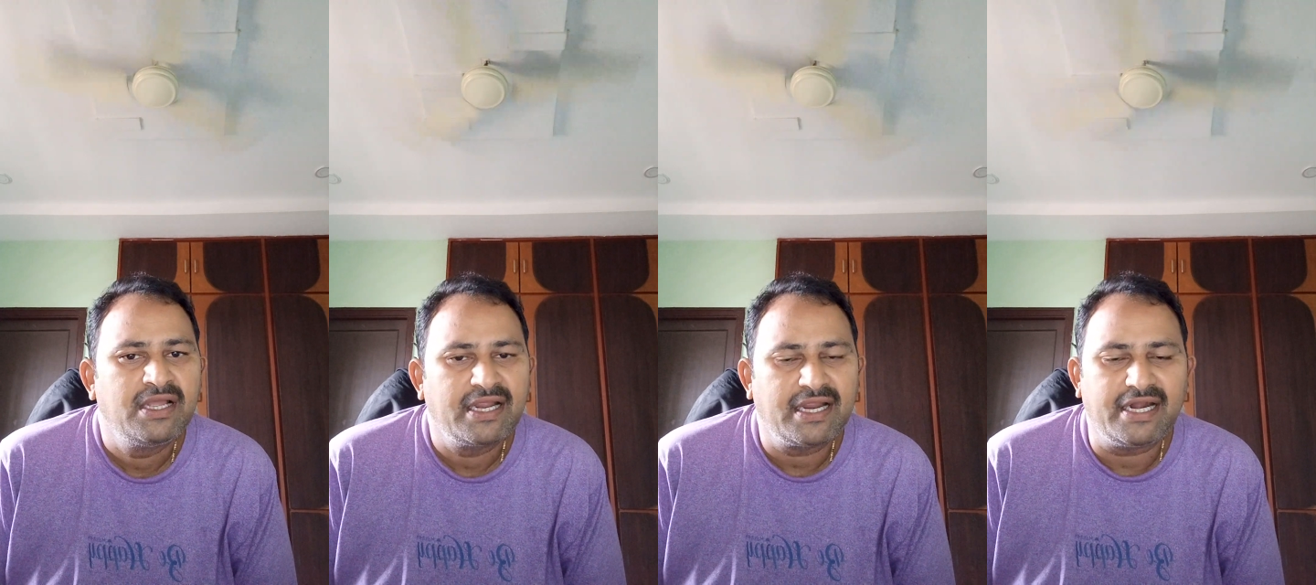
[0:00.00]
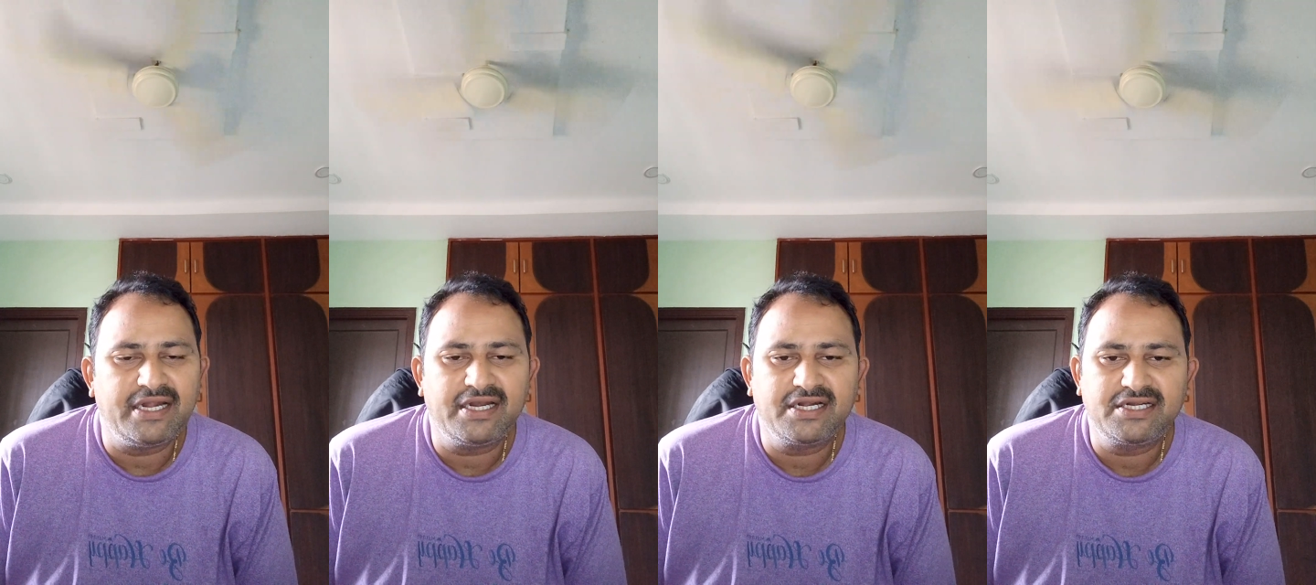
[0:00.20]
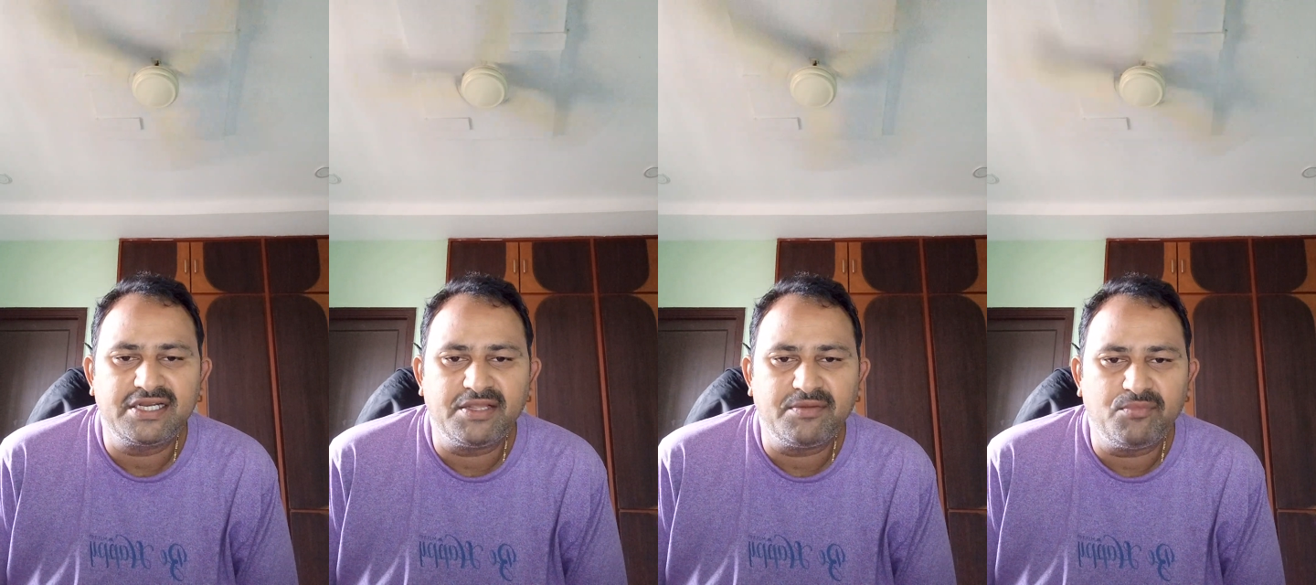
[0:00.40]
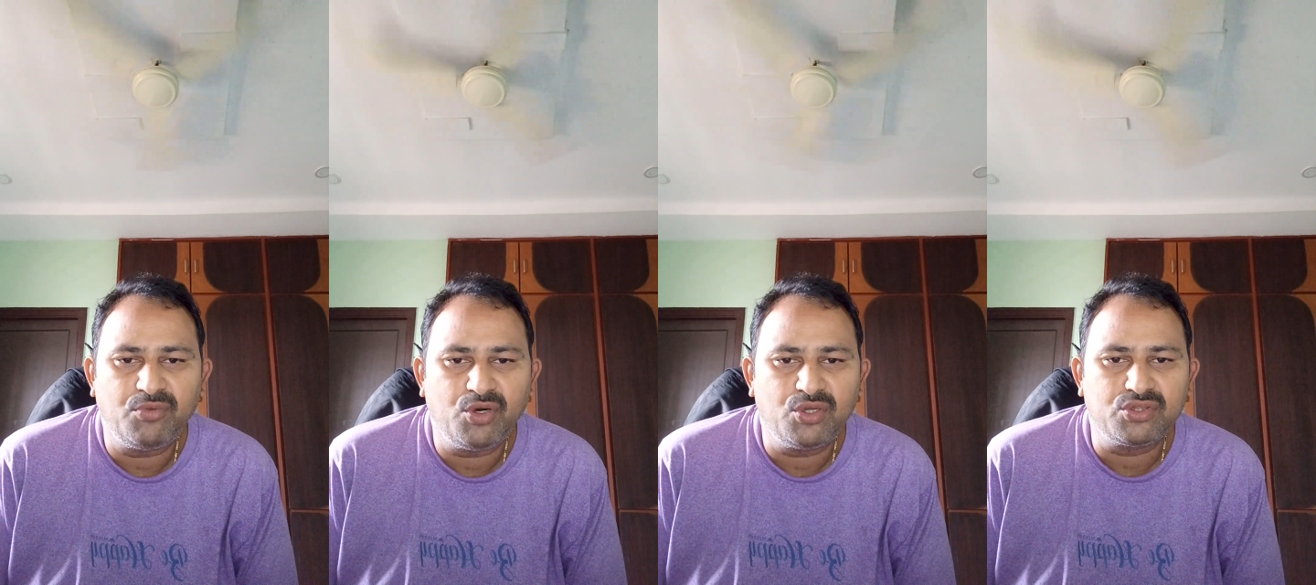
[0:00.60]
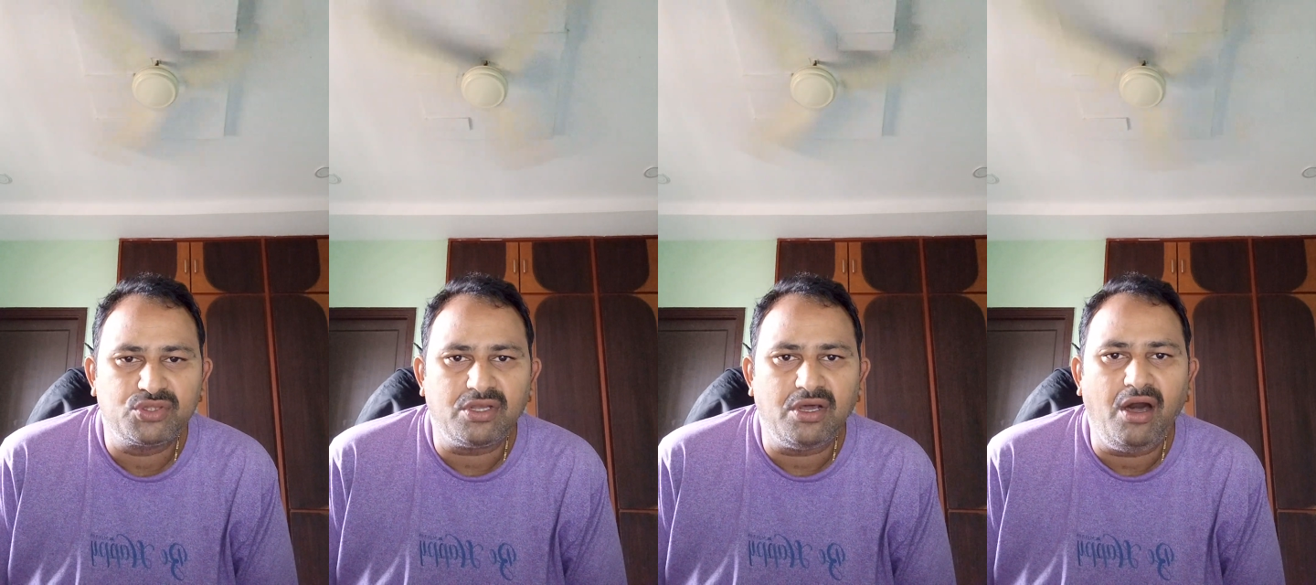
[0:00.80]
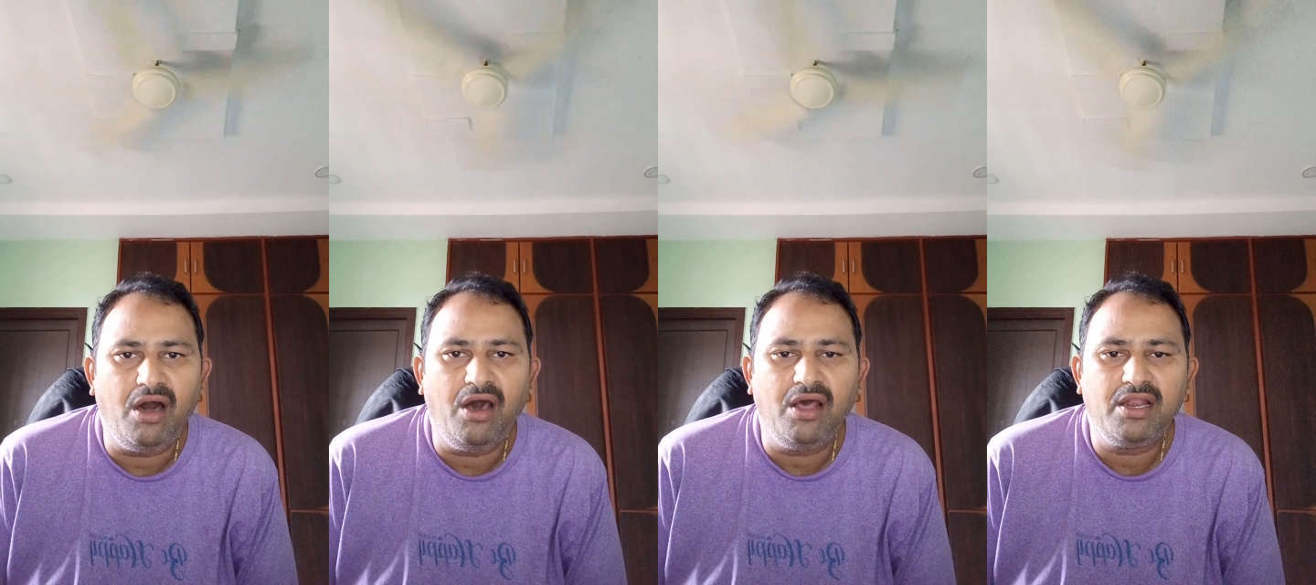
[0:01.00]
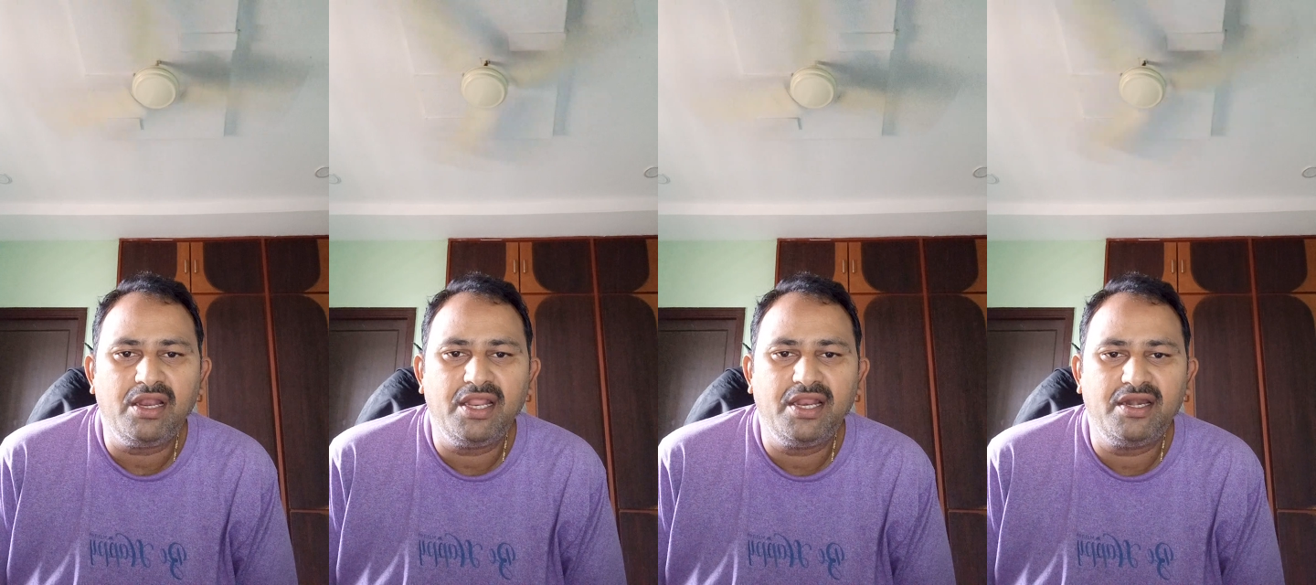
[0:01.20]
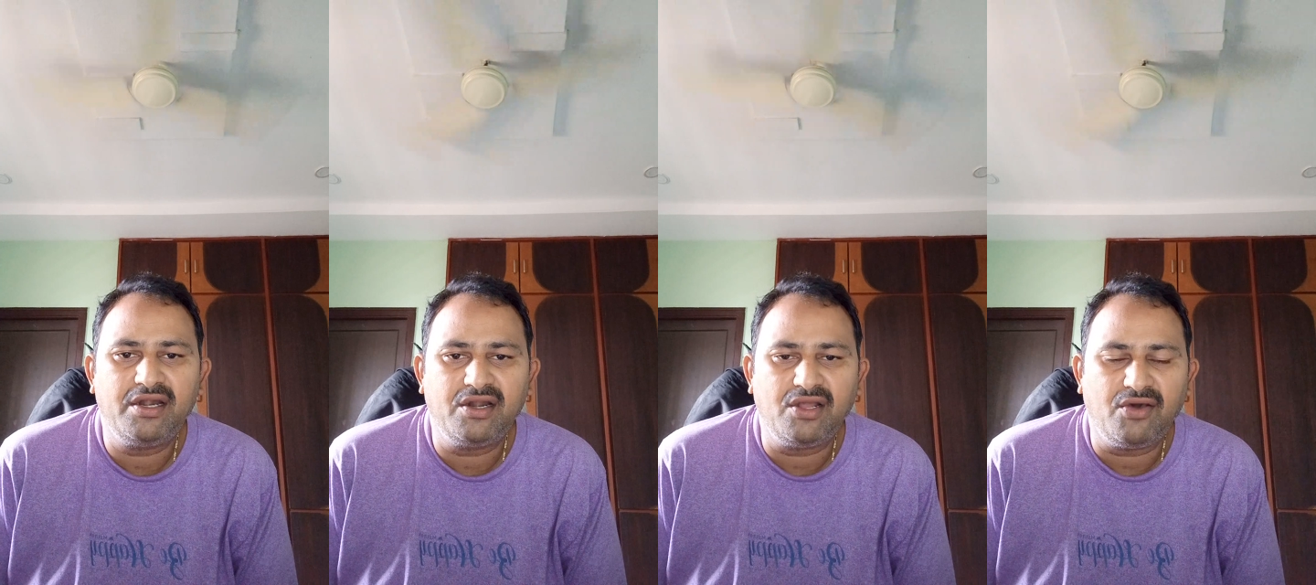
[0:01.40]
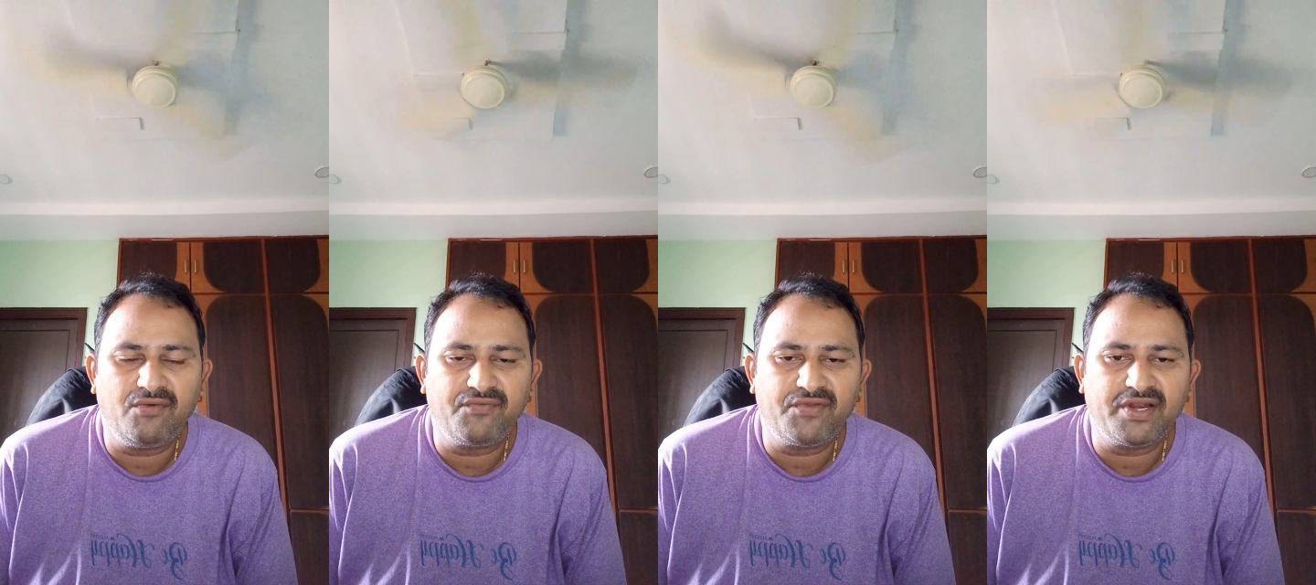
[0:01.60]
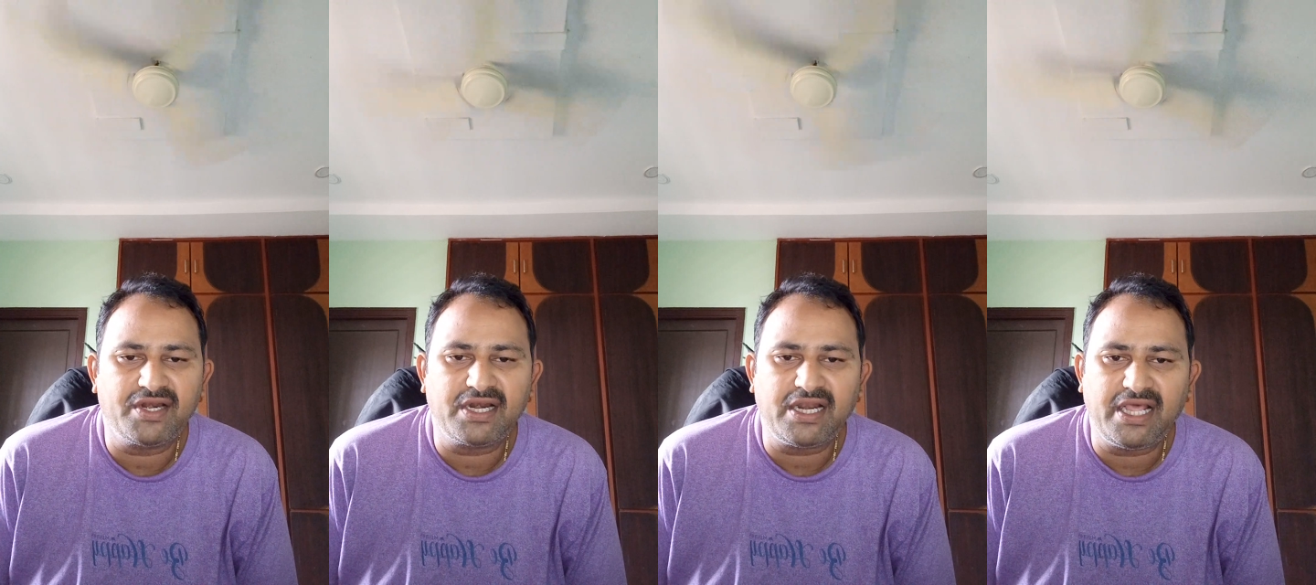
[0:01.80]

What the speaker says: conducting both online and offline